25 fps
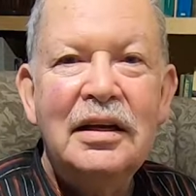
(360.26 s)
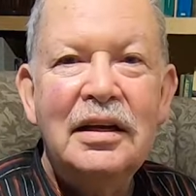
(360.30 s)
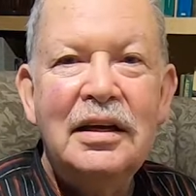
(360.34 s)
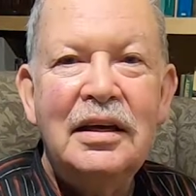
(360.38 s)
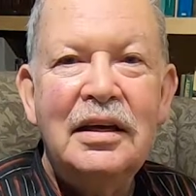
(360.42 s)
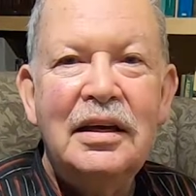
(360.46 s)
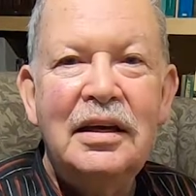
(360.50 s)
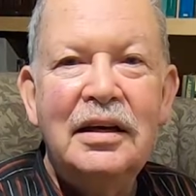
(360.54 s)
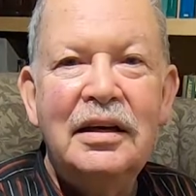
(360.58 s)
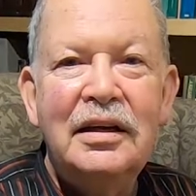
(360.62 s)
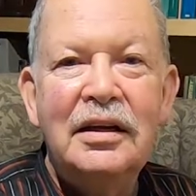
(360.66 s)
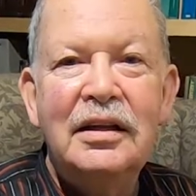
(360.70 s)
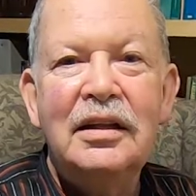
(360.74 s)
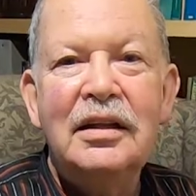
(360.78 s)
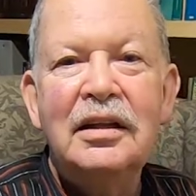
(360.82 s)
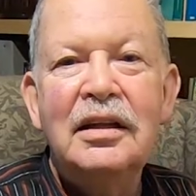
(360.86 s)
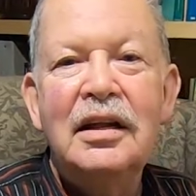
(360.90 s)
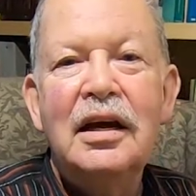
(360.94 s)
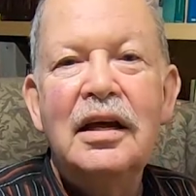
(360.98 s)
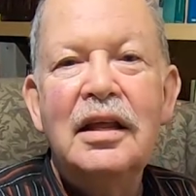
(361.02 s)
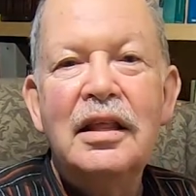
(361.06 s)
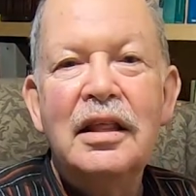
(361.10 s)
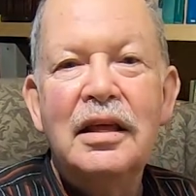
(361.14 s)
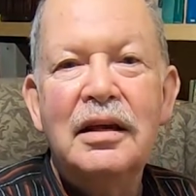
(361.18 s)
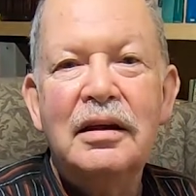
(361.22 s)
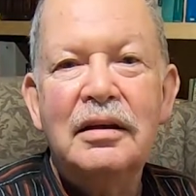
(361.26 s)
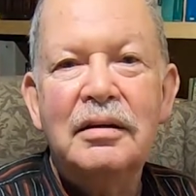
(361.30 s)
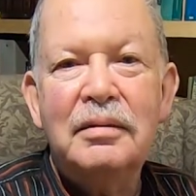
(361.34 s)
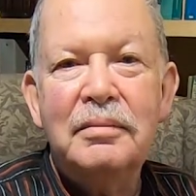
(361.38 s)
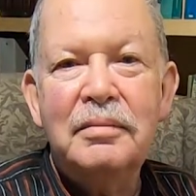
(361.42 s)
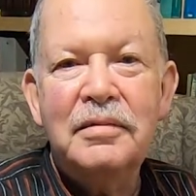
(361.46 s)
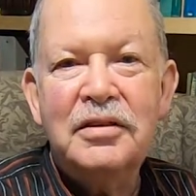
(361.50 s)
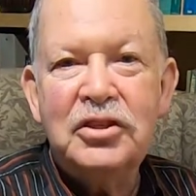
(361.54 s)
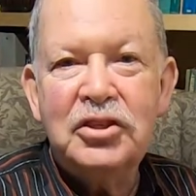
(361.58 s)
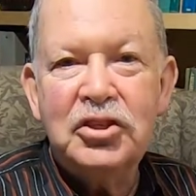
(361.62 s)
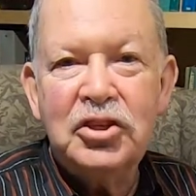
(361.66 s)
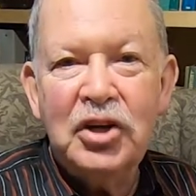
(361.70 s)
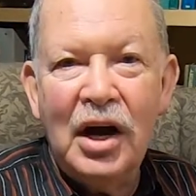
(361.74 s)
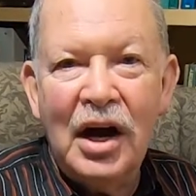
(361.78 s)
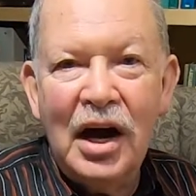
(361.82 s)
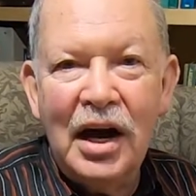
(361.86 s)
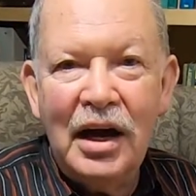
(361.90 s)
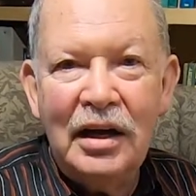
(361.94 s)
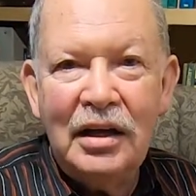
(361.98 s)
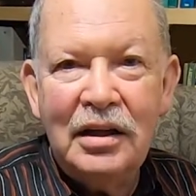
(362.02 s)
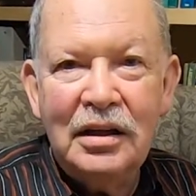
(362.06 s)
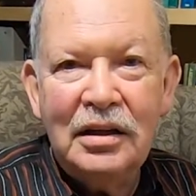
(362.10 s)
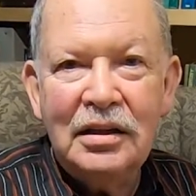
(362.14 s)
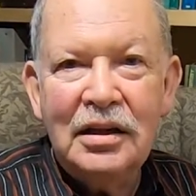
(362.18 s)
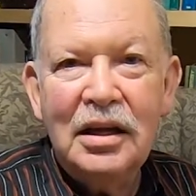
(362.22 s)
kill the
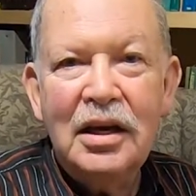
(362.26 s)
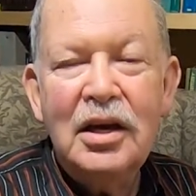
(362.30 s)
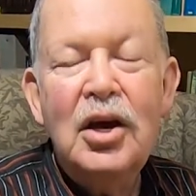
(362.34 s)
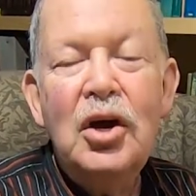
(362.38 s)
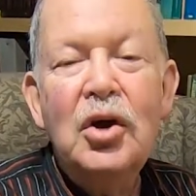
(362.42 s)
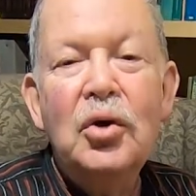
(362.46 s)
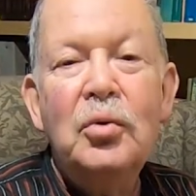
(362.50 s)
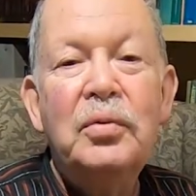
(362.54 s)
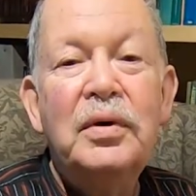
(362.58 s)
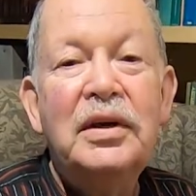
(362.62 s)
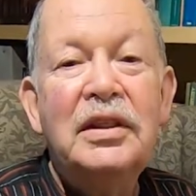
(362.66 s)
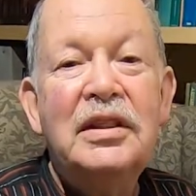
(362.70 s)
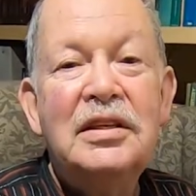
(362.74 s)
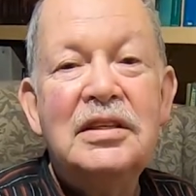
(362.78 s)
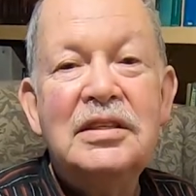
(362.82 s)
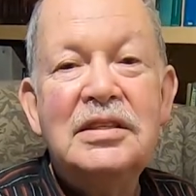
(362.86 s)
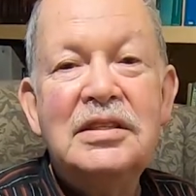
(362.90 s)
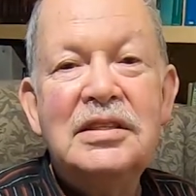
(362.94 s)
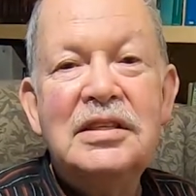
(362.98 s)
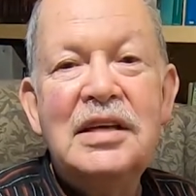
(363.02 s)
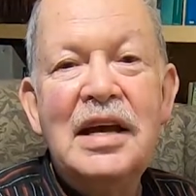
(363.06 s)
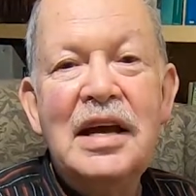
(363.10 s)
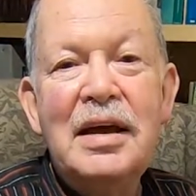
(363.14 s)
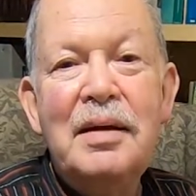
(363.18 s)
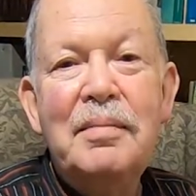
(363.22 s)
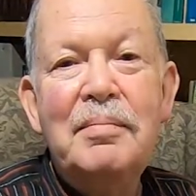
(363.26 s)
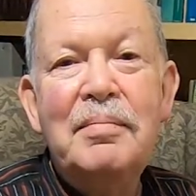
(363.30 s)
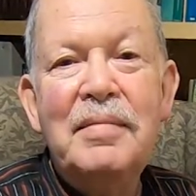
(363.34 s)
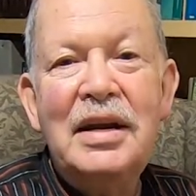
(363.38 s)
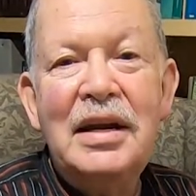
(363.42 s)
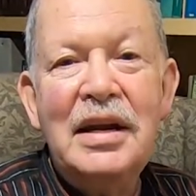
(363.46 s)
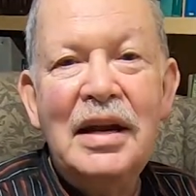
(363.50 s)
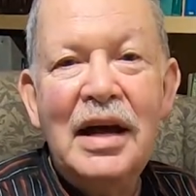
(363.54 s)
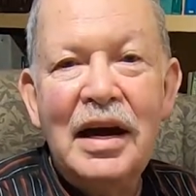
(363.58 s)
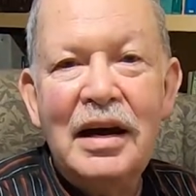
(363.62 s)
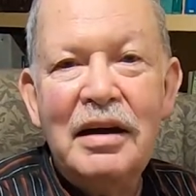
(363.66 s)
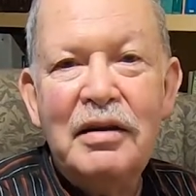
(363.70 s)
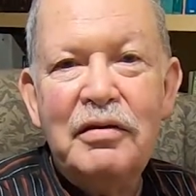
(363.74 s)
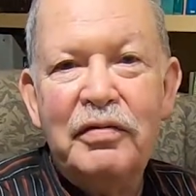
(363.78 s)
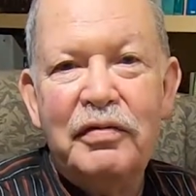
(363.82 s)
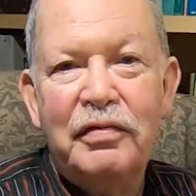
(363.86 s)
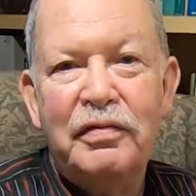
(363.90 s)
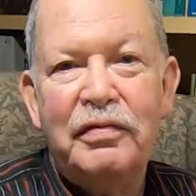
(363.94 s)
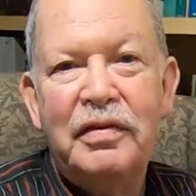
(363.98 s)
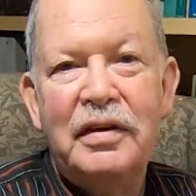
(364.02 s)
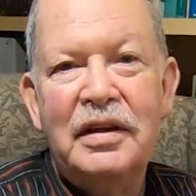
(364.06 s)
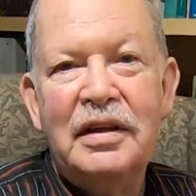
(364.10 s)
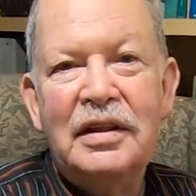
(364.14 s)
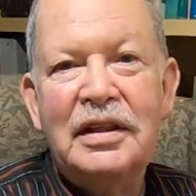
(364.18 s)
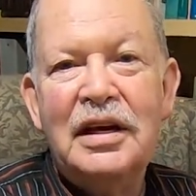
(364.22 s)
child with the same
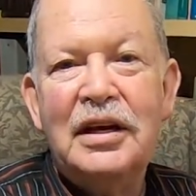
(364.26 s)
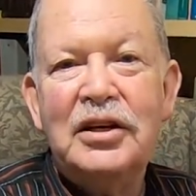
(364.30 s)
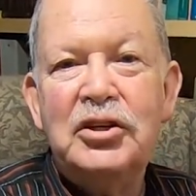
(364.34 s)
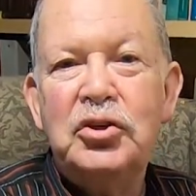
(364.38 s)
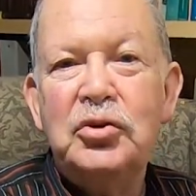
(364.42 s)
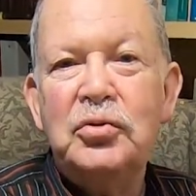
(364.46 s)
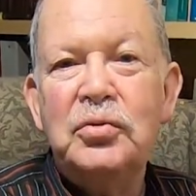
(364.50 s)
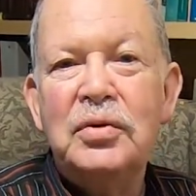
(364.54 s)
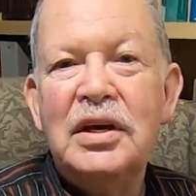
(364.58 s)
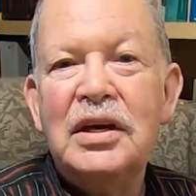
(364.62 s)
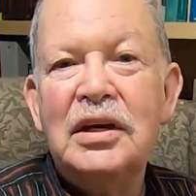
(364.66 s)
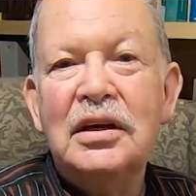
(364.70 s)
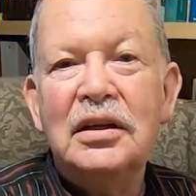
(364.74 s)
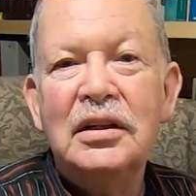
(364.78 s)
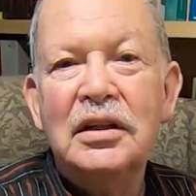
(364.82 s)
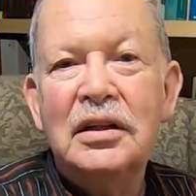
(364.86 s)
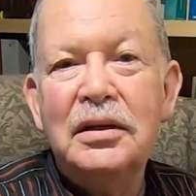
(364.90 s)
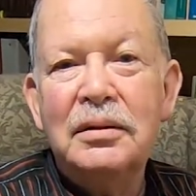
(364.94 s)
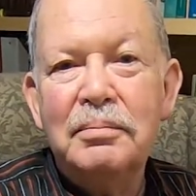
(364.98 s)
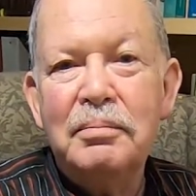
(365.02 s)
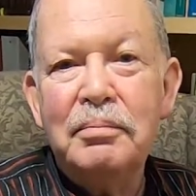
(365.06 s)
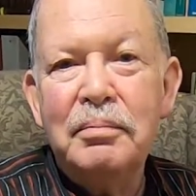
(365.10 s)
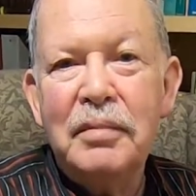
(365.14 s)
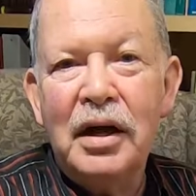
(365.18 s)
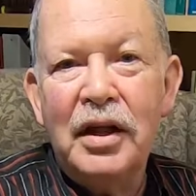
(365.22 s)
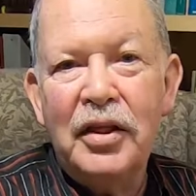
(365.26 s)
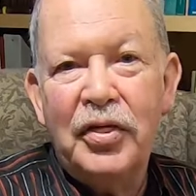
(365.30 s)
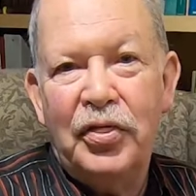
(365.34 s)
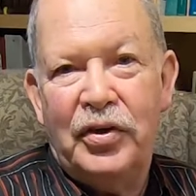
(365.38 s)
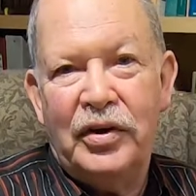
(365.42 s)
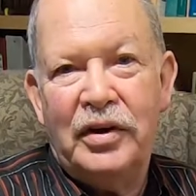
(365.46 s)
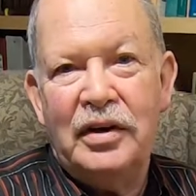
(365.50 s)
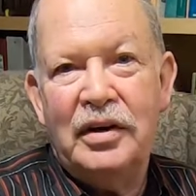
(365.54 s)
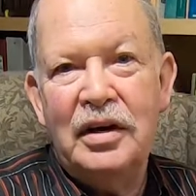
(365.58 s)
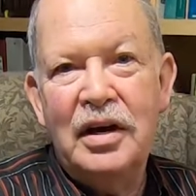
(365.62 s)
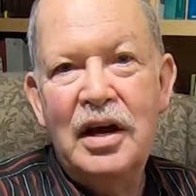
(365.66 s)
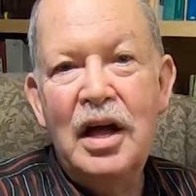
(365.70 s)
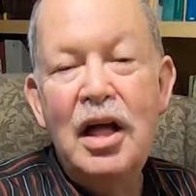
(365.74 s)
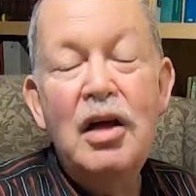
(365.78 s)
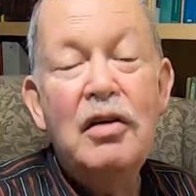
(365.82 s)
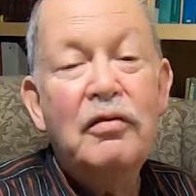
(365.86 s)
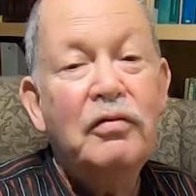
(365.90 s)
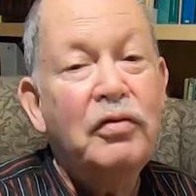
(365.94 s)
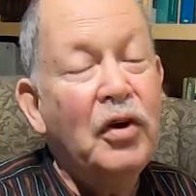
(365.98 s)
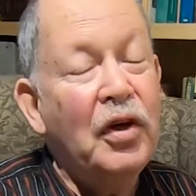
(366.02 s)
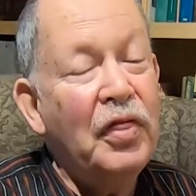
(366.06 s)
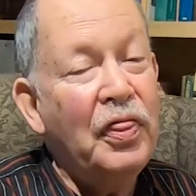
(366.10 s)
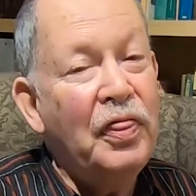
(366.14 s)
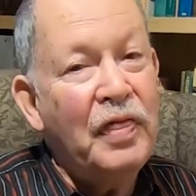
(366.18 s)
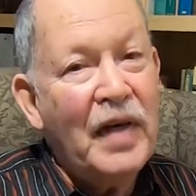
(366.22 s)
knife that you kill the mother,
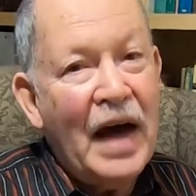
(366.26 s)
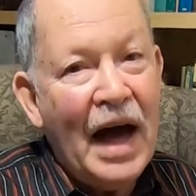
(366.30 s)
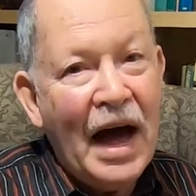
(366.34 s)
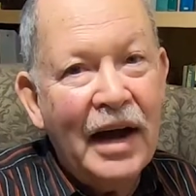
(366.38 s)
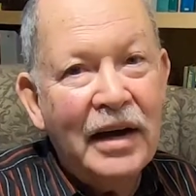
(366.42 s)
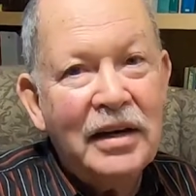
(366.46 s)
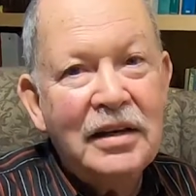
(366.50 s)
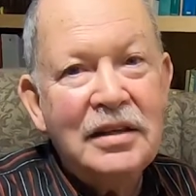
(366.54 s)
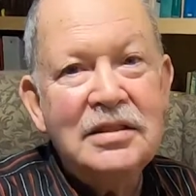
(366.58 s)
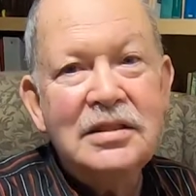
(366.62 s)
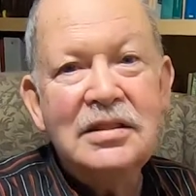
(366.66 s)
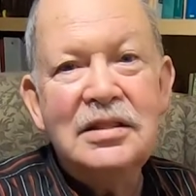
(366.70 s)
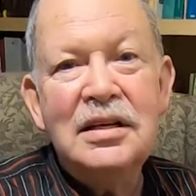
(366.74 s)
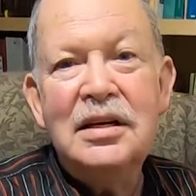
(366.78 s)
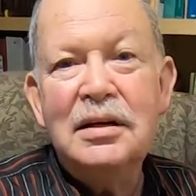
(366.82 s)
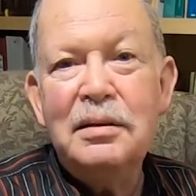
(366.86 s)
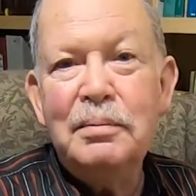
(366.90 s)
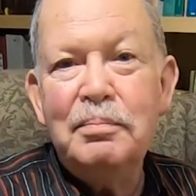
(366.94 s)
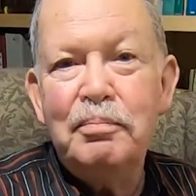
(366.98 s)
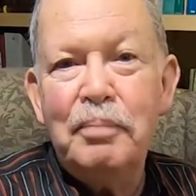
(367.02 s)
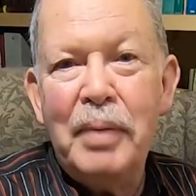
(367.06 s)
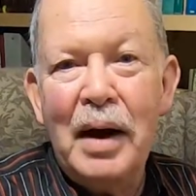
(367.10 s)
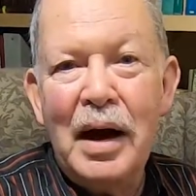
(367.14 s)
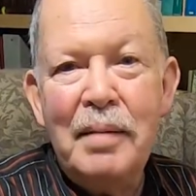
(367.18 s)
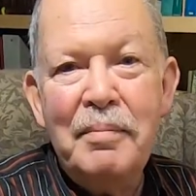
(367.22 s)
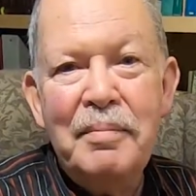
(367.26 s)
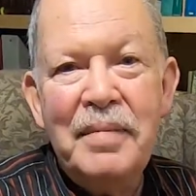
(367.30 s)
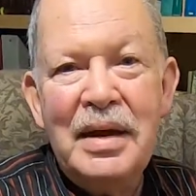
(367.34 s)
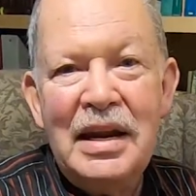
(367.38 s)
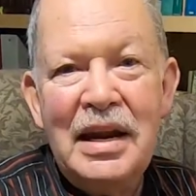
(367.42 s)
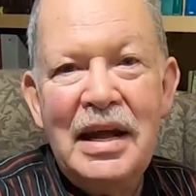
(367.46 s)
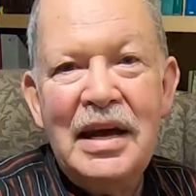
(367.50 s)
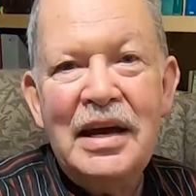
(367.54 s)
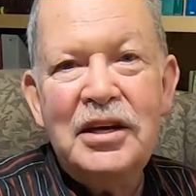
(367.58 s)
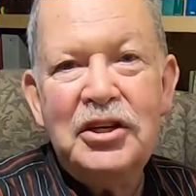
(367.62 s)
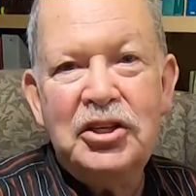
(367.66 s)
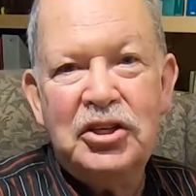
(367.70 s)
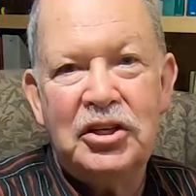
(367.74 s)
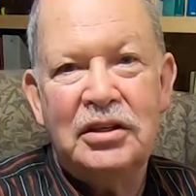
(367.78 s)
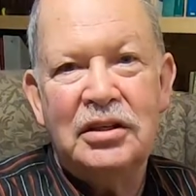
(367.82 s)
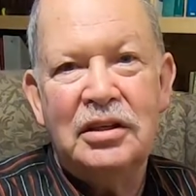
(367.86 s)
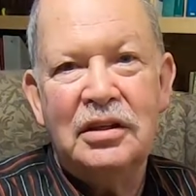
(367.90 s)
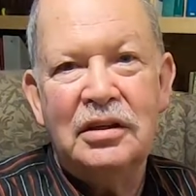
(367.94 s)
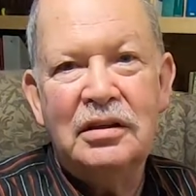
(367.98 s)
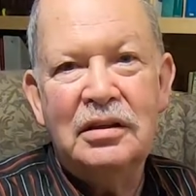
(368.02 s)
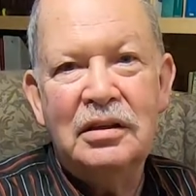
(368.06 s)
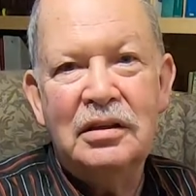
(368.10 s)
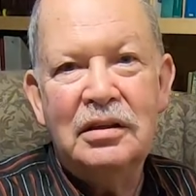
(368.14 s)
for that is an abomination.